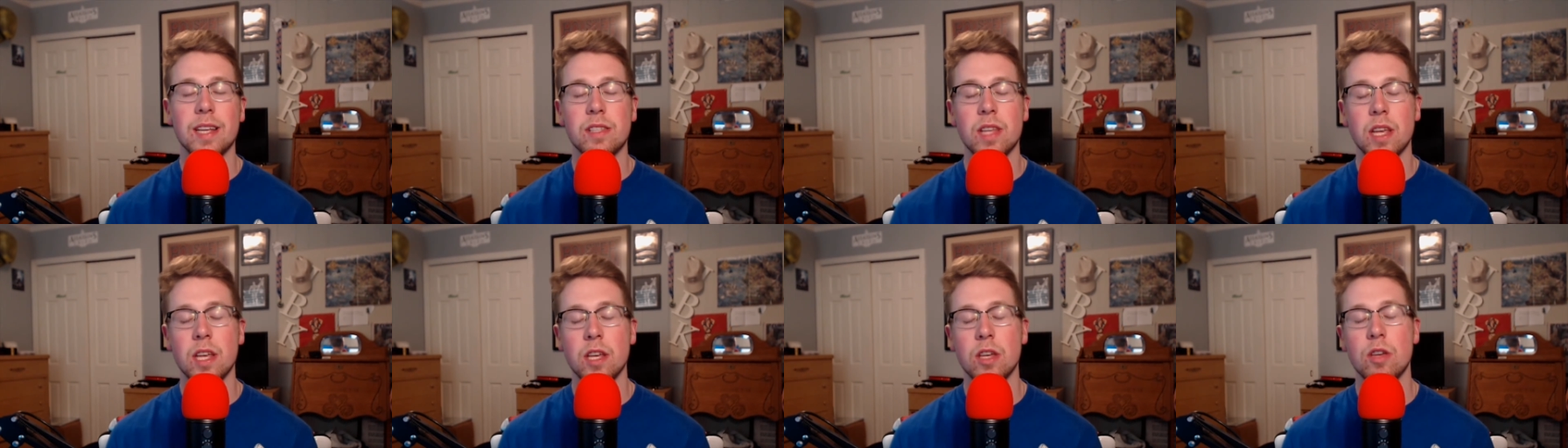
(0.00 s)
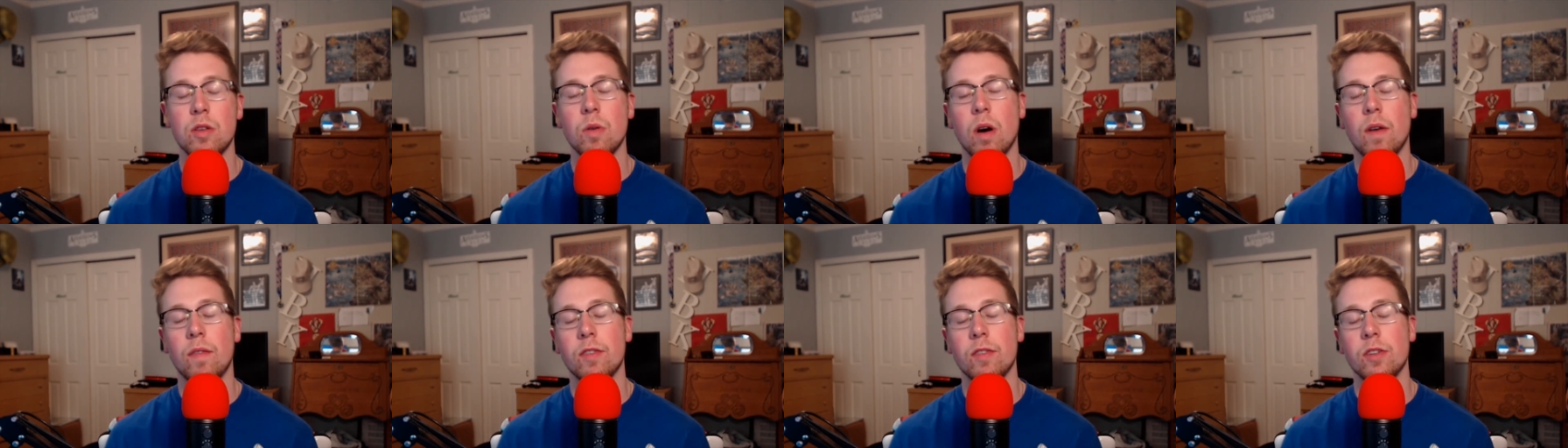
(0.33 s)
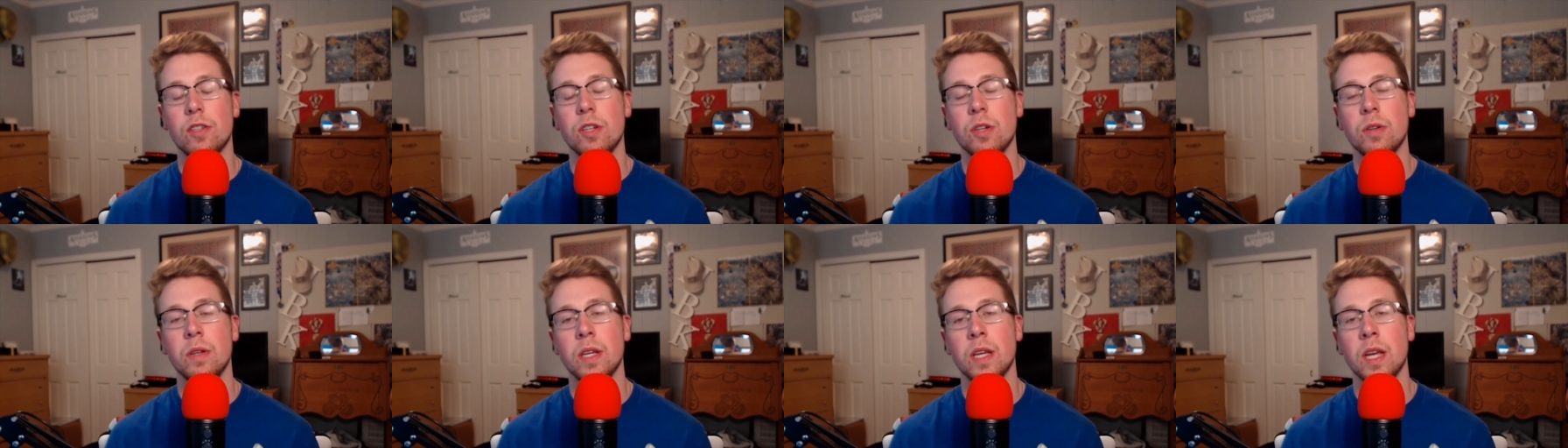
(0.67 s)
Thank you all for
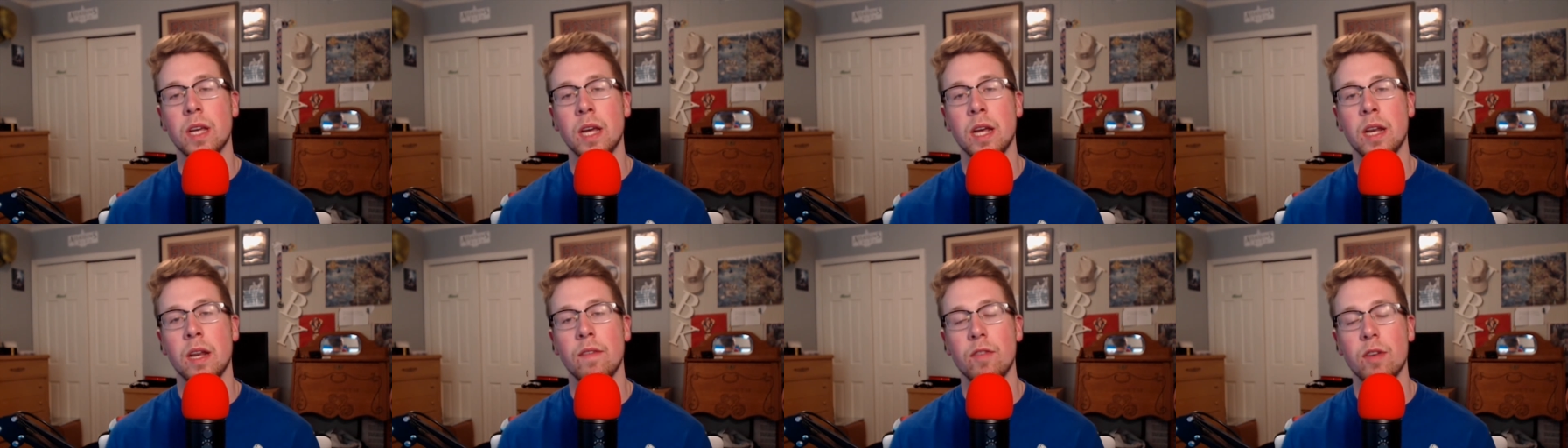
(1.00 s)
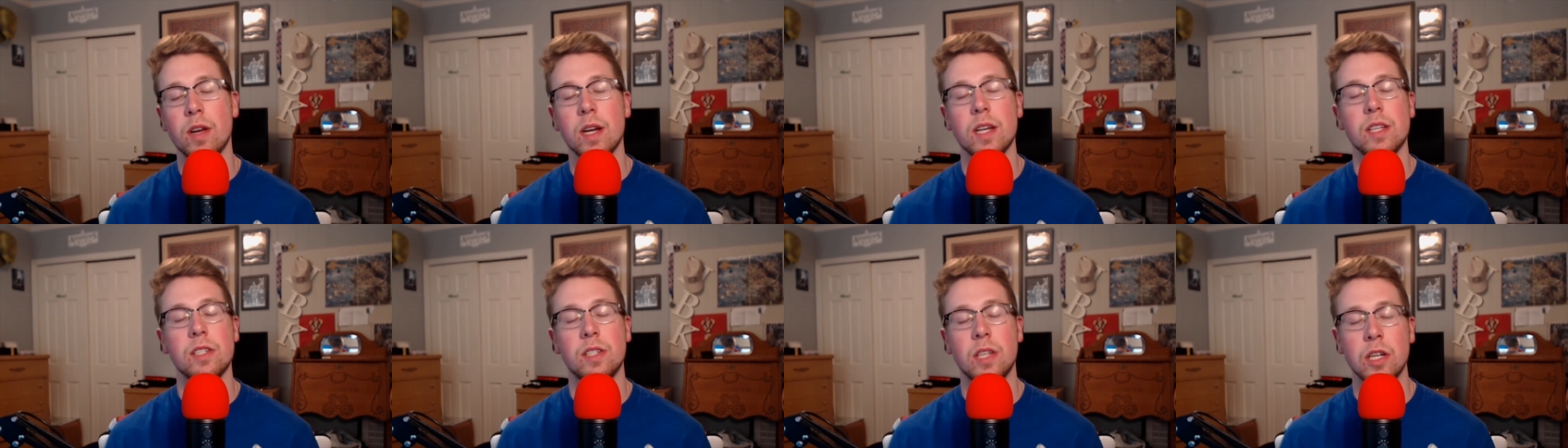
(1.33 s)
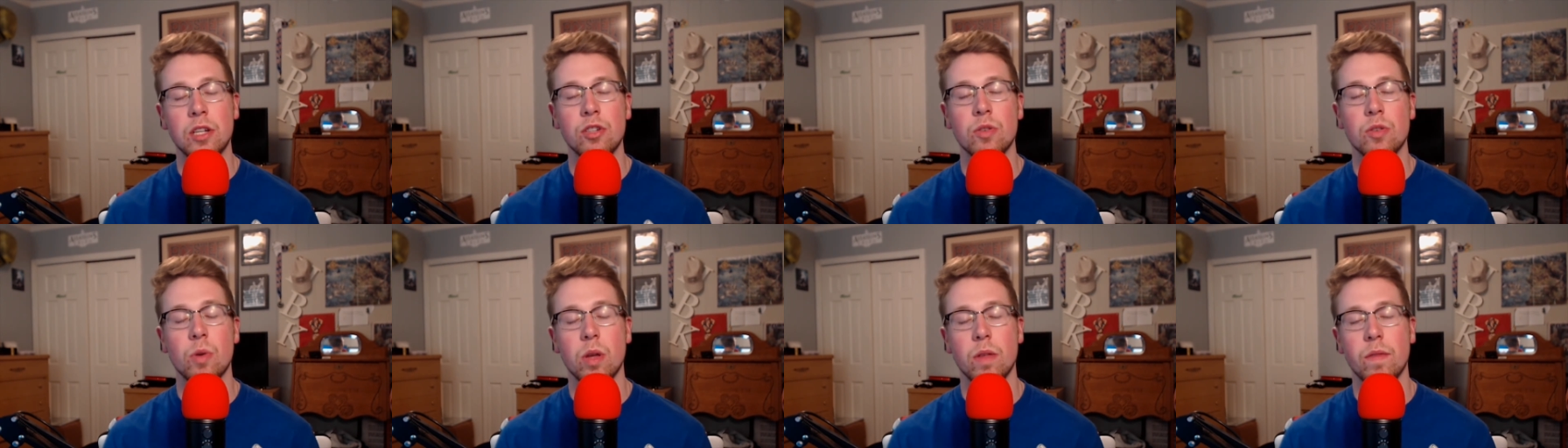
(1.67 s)
tuning in. If you guys did
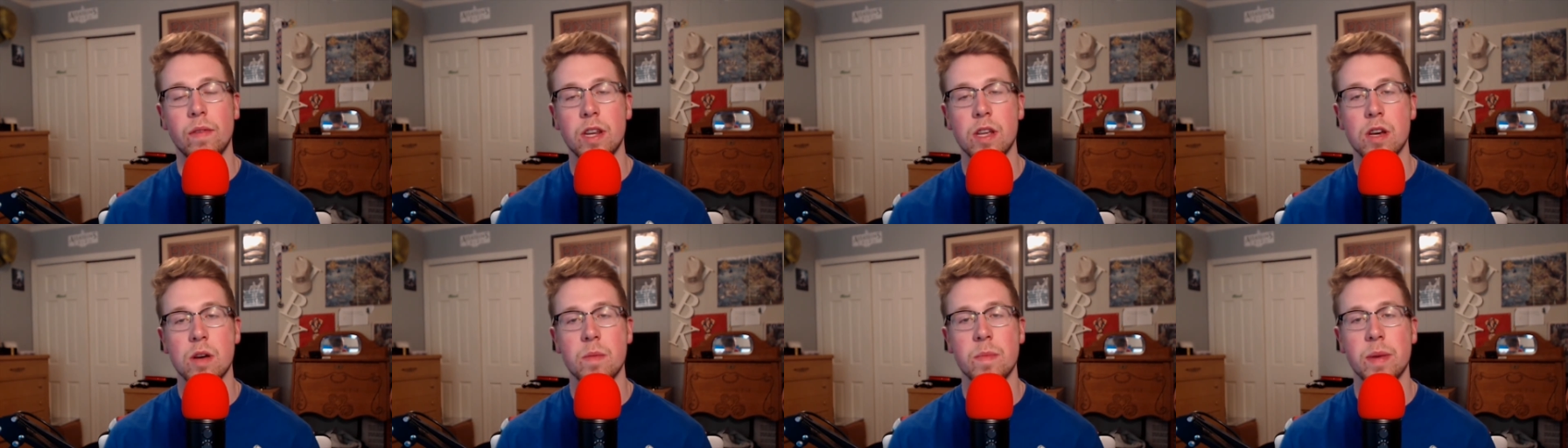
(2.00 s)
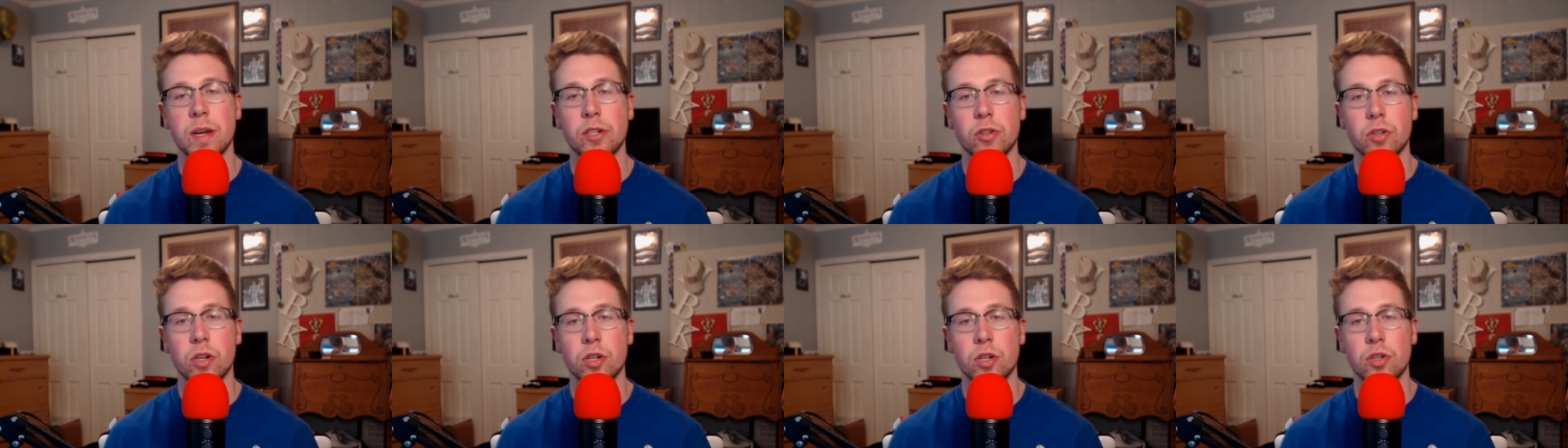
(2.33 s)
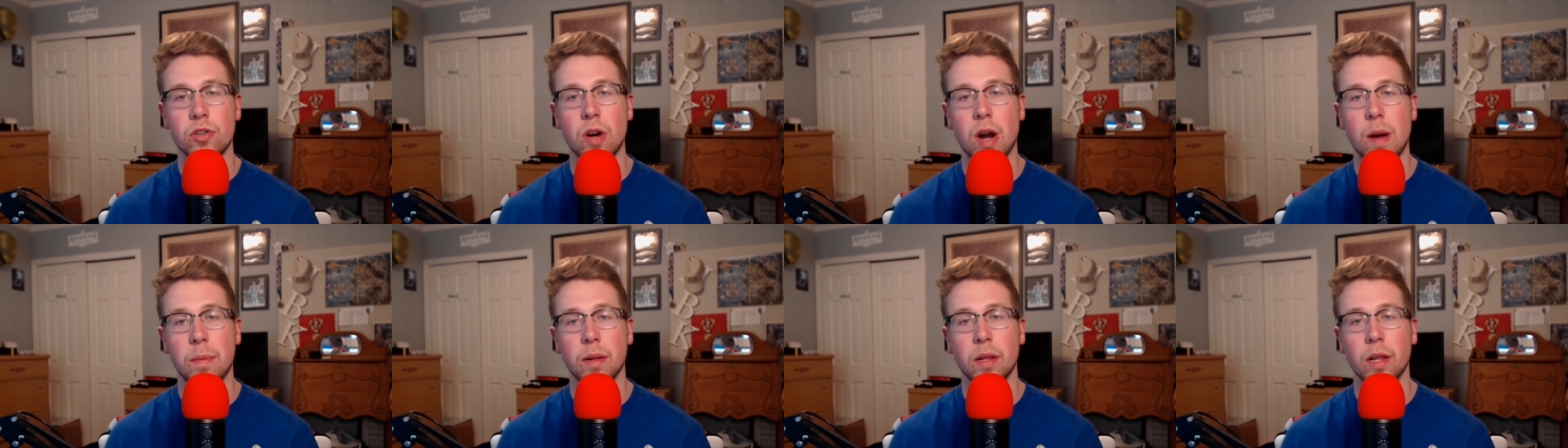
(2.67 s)
enjoy the video, make sure to
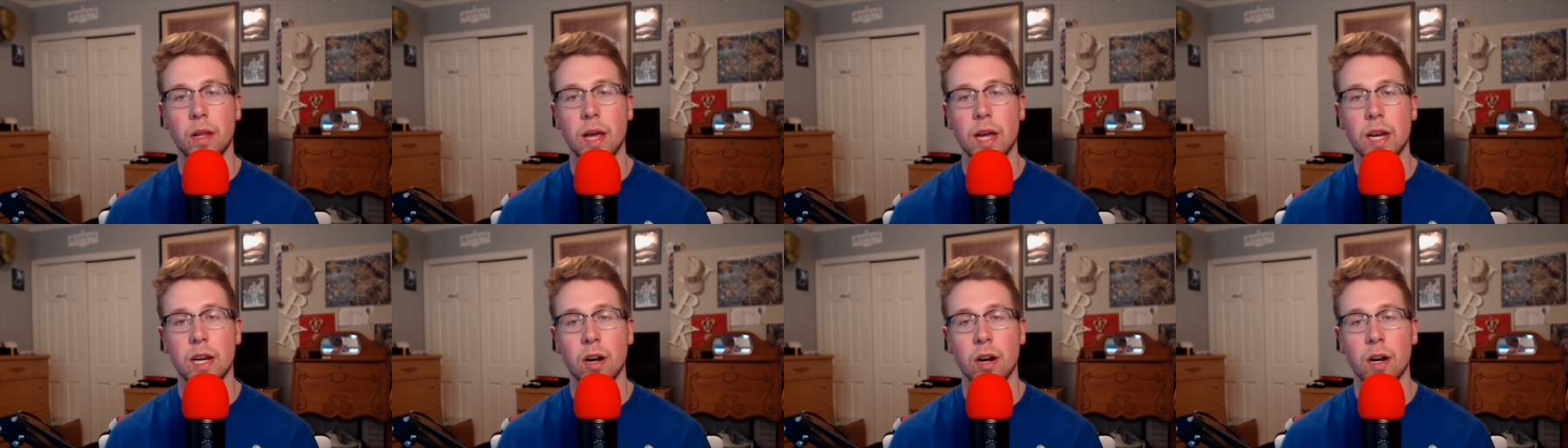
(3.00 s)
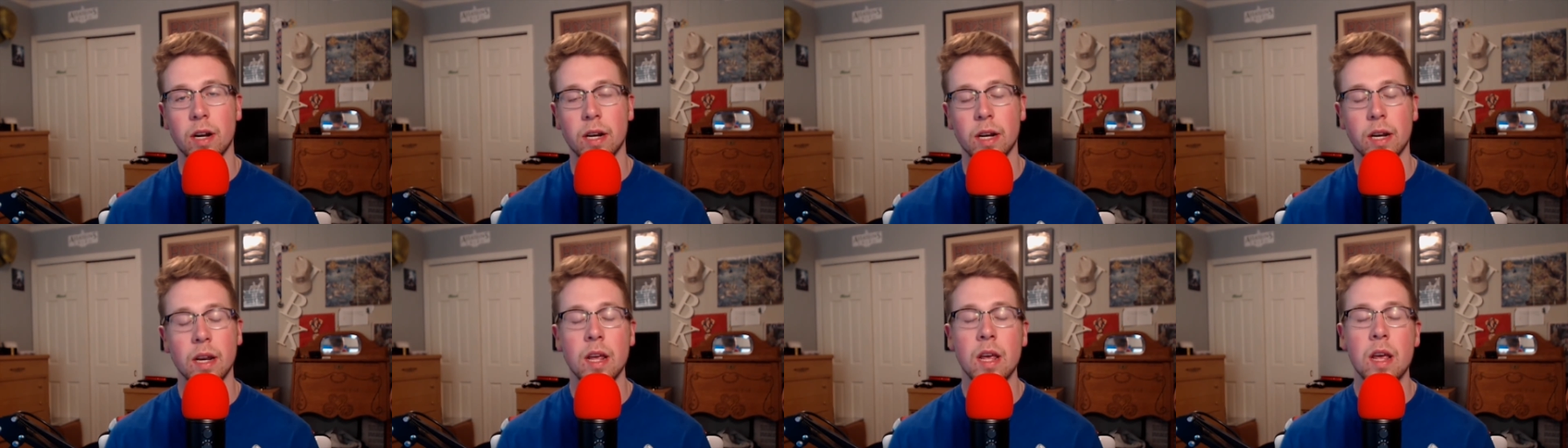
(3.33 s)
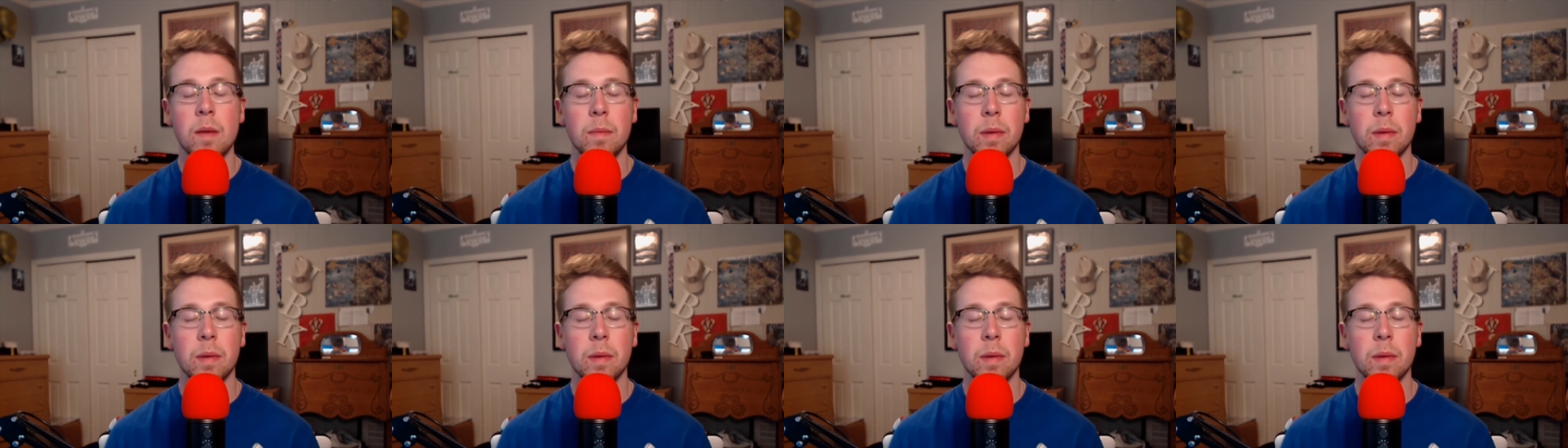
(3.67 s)
drop a like on it.